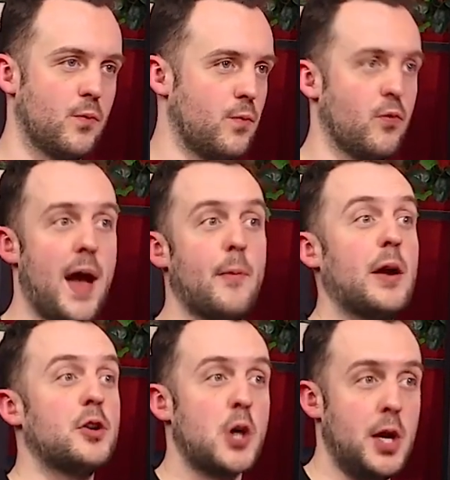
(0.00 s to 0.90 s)
right-wing
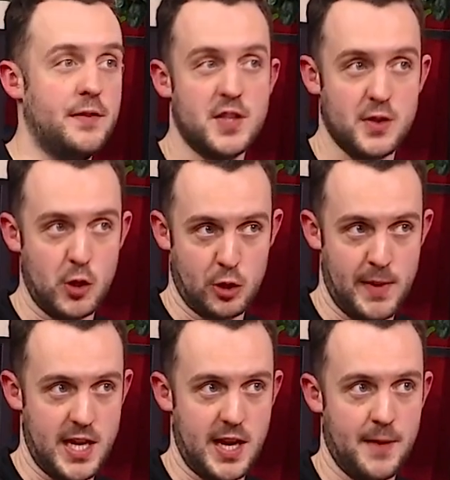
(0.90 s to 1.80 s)
alternatives to social
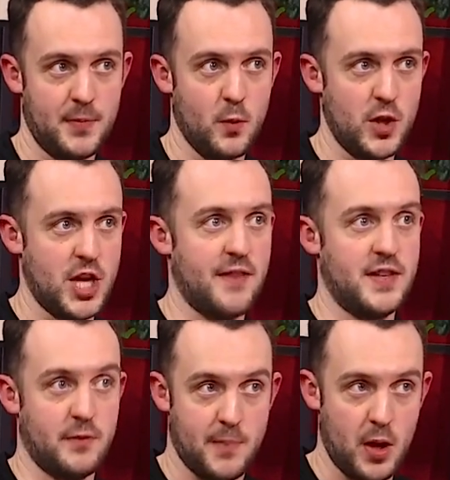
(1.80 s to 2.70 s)
media, which have
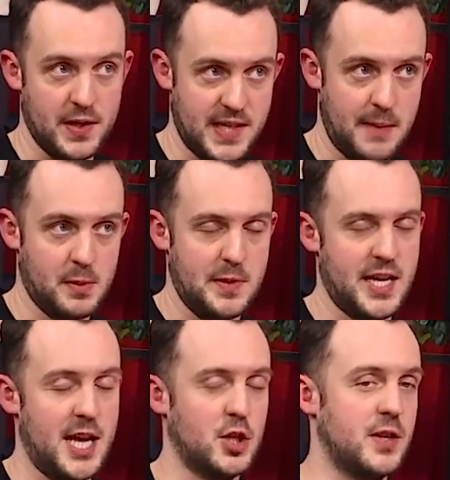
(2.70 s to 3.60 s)
different policy
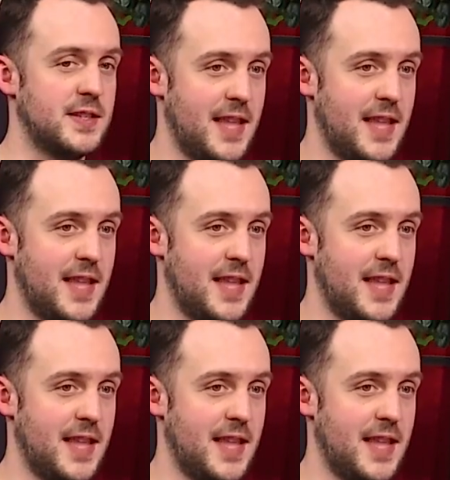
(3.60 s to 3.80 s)
implementations.